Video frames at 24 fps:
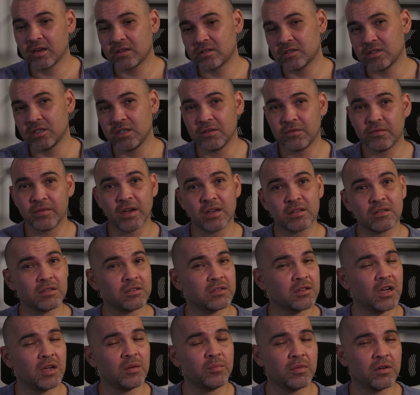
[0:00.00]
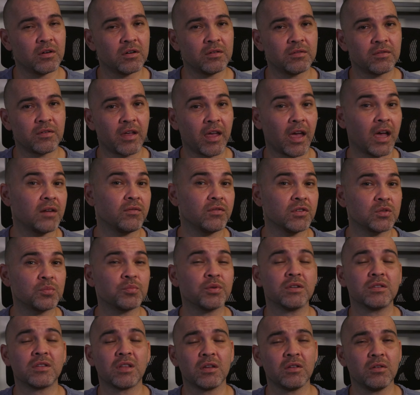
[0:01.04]
actually affect the type of canvas
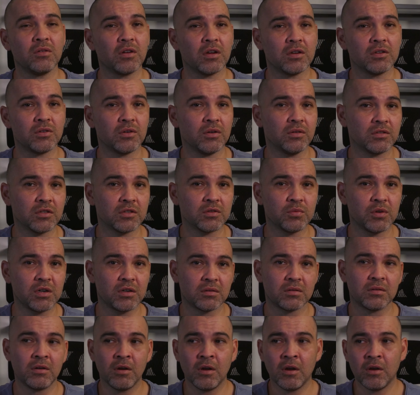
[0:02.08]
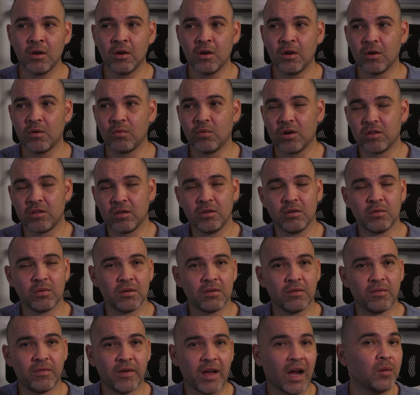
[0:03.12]
print that you can choose as well. Whether you
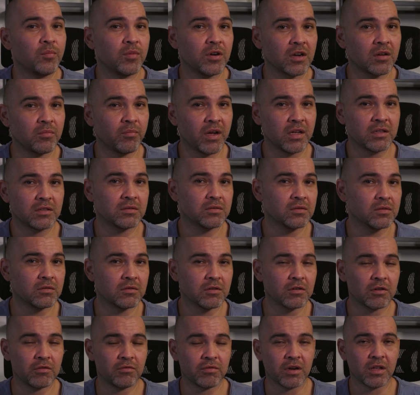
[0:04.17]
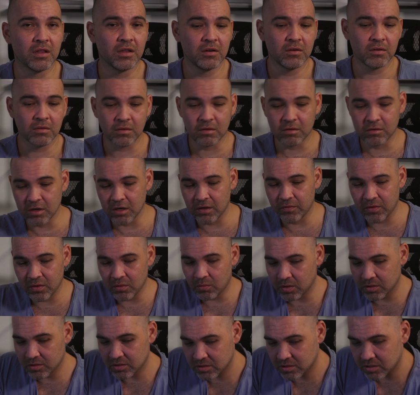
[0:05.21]
want fabric, metal, or acrylic, or if you
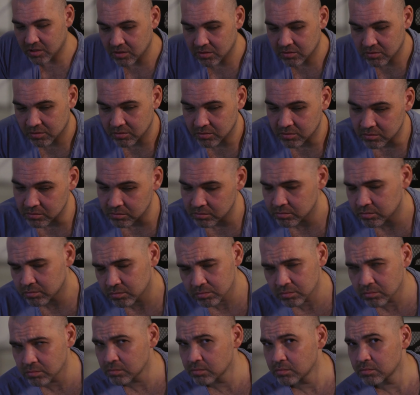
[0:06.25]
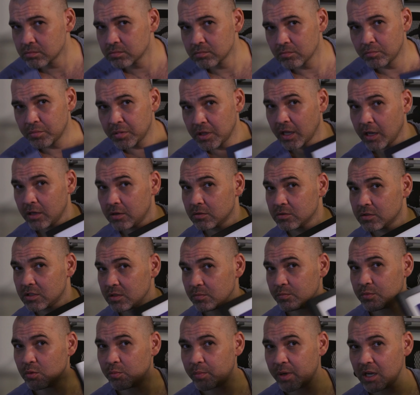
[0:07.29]
want to stick to plain or
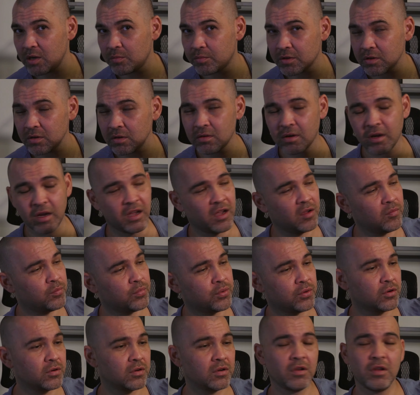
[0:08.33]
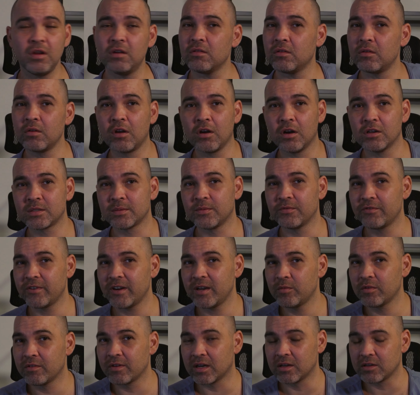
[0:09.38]
simple paper and put your own custom
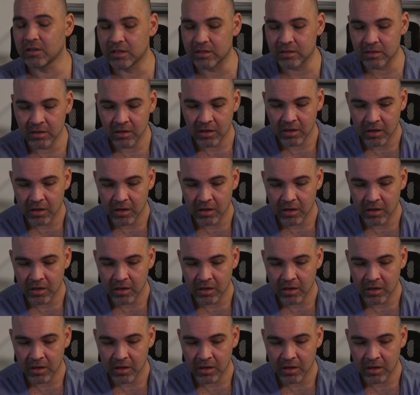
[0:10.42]
frame around it.